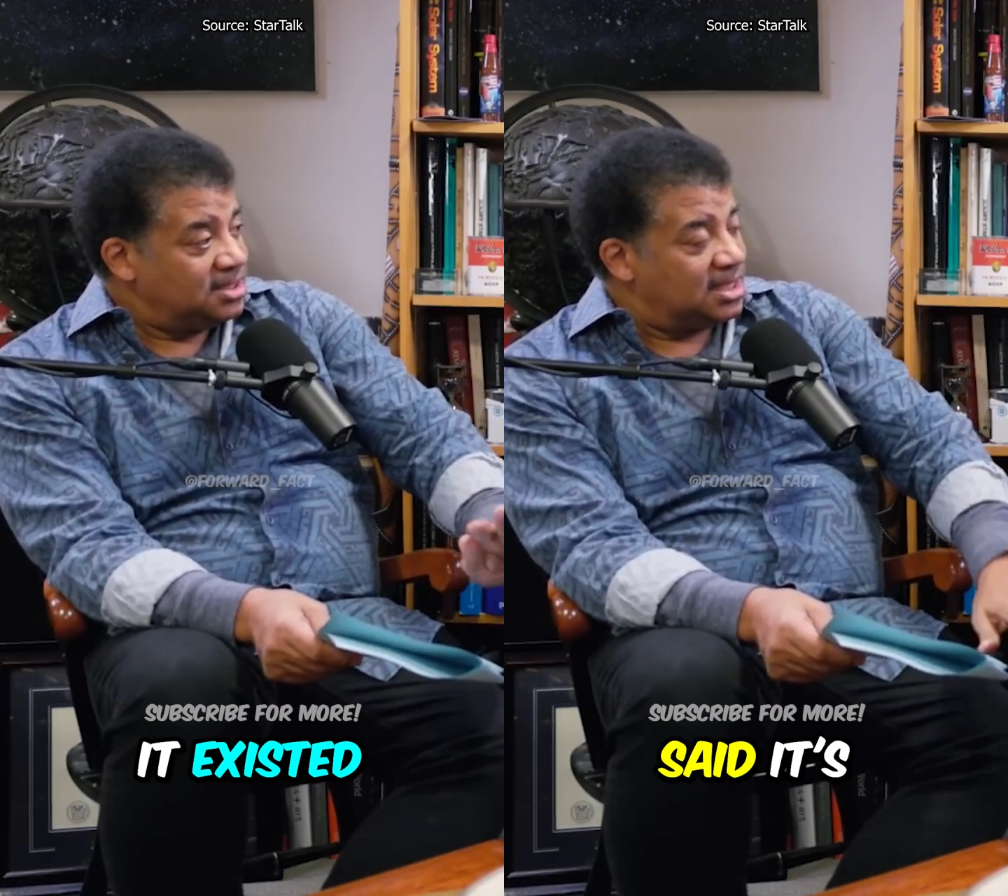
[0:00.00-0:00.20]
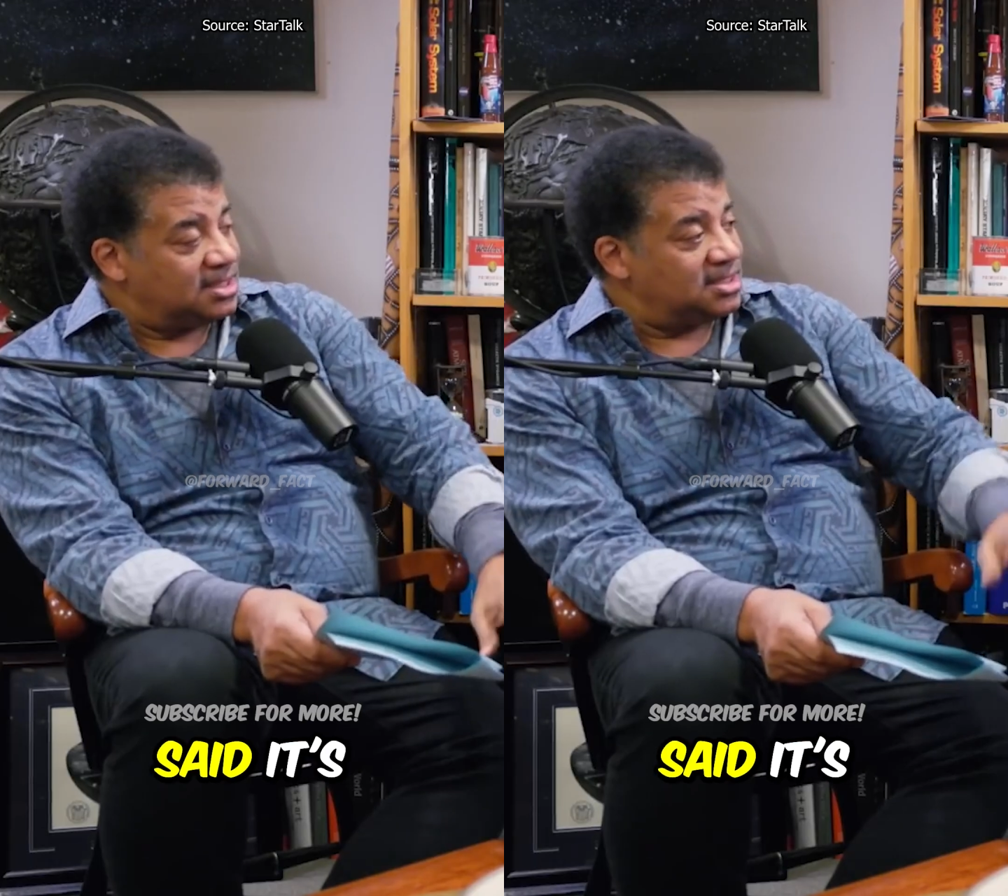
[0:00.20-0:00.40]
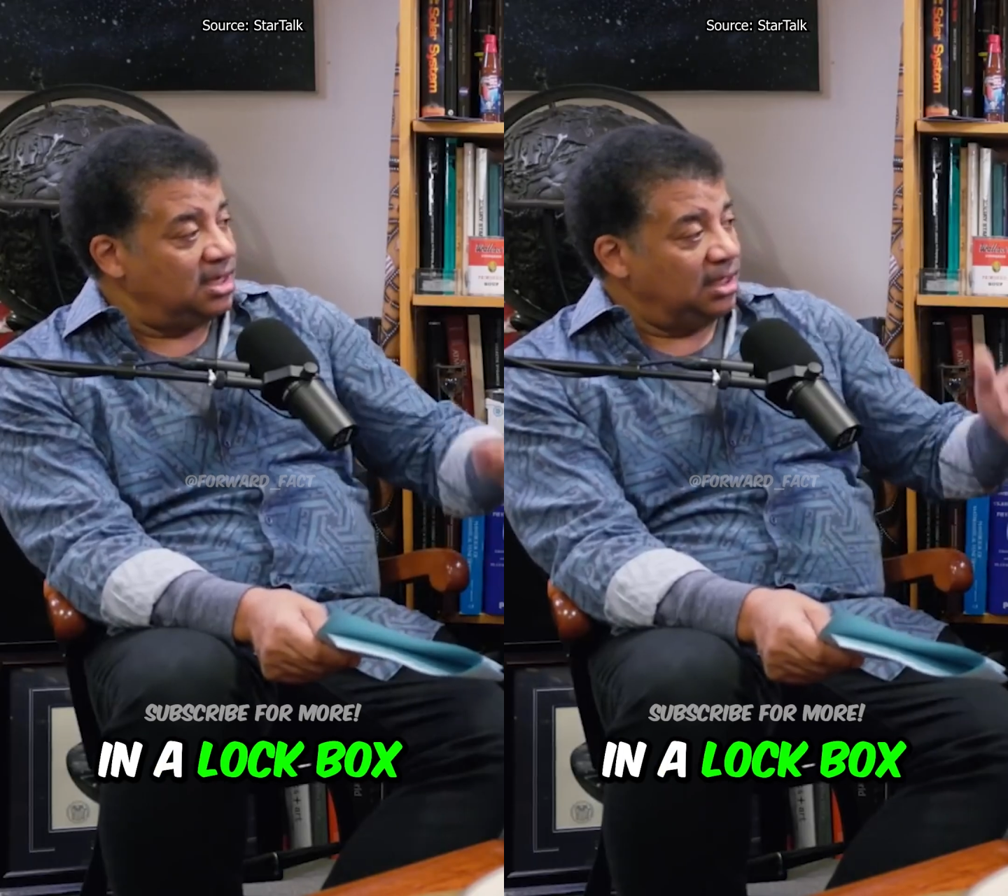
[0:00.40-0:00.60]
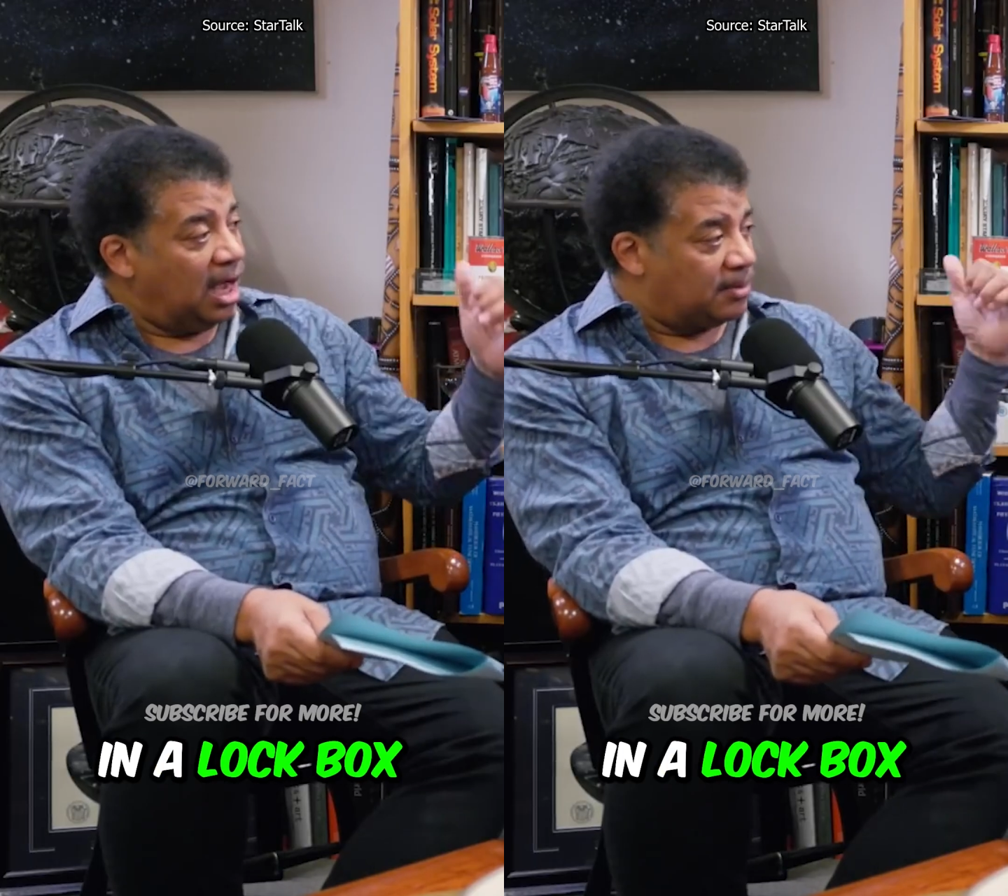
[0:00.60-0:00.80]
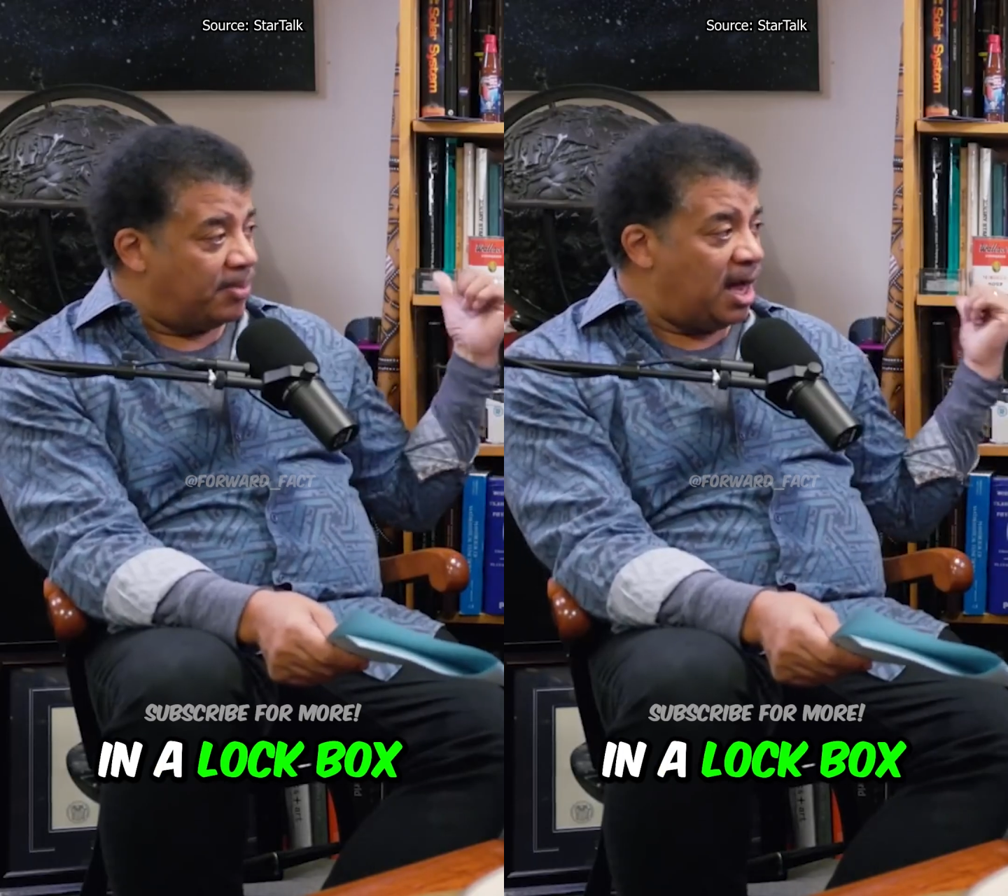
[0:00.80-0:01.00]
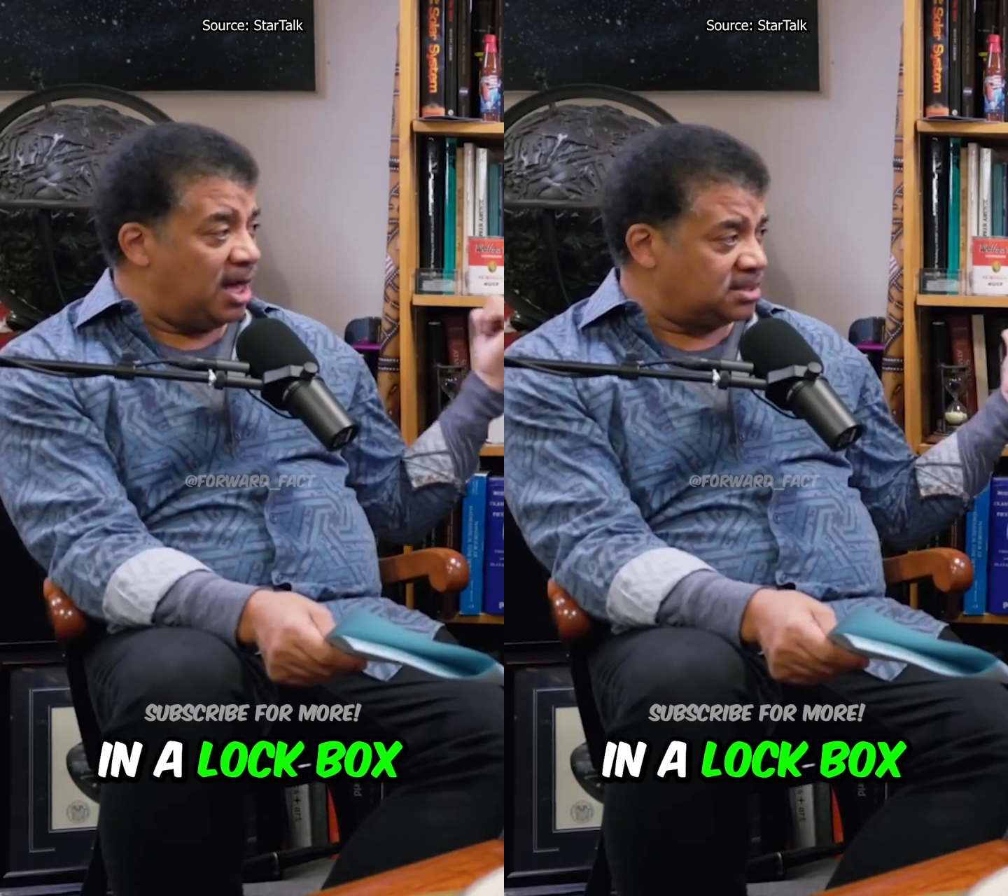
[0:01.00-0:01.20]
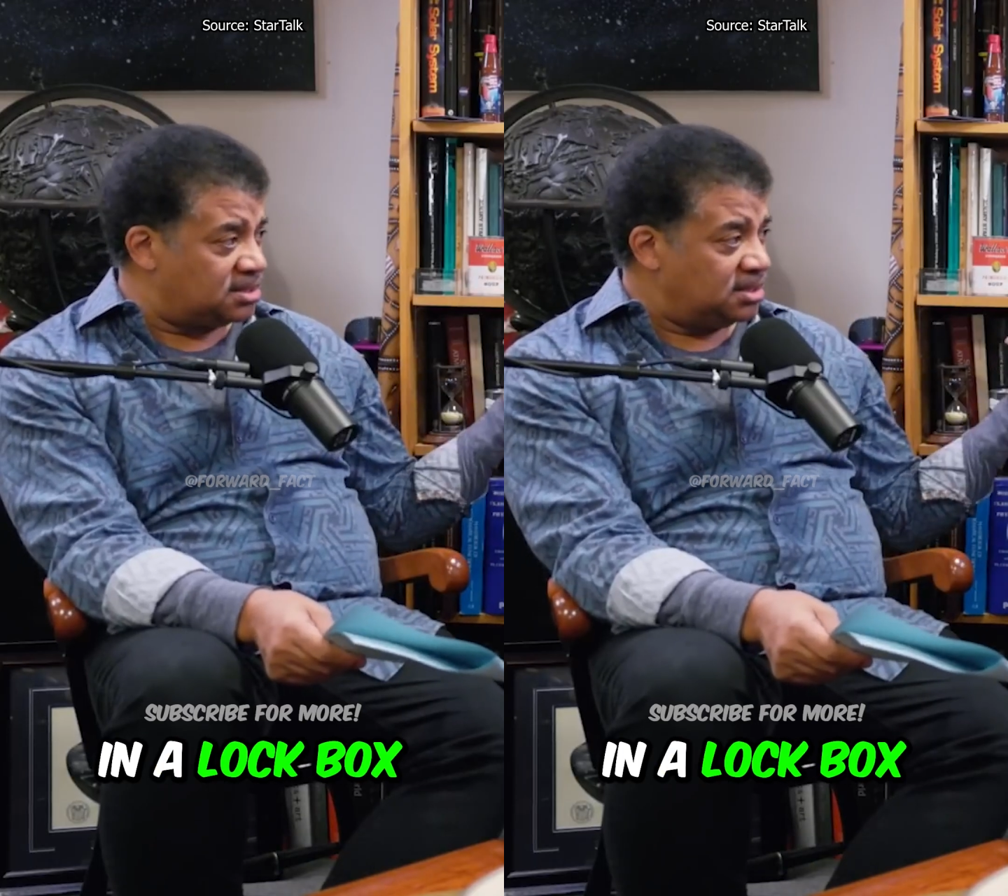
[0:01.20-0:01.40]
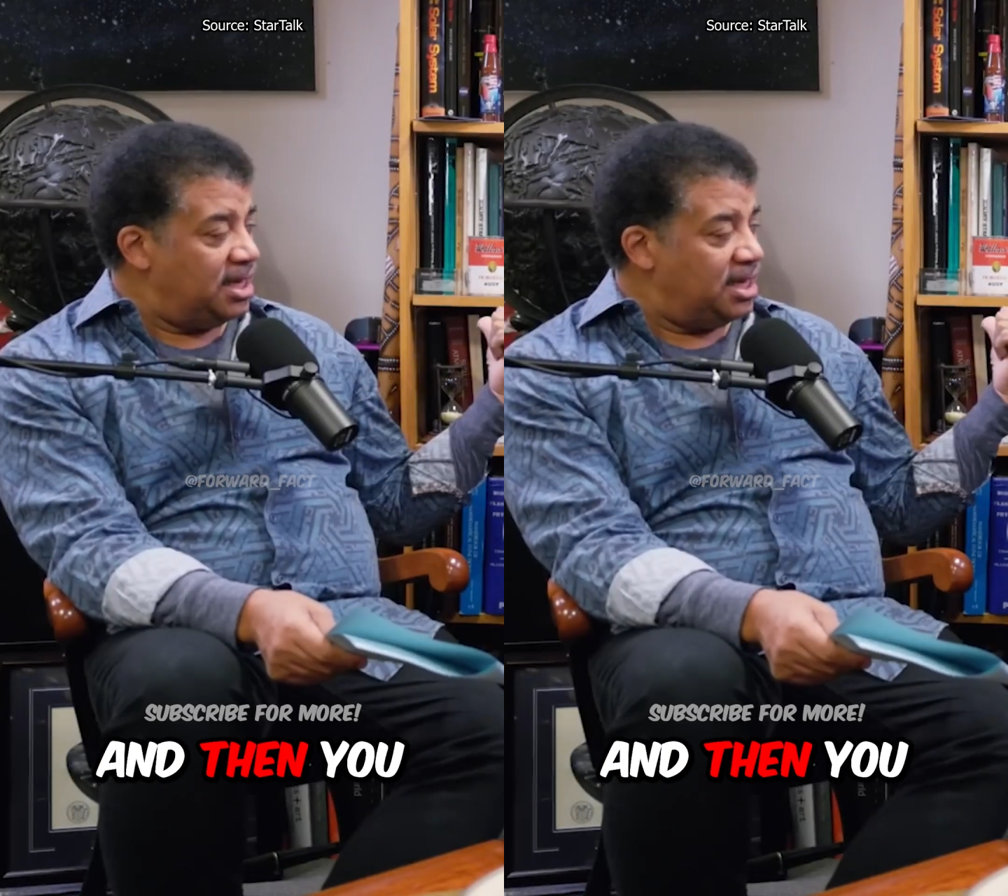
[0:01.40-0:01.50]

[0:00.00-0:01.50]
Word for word: right. said it's in a locked box,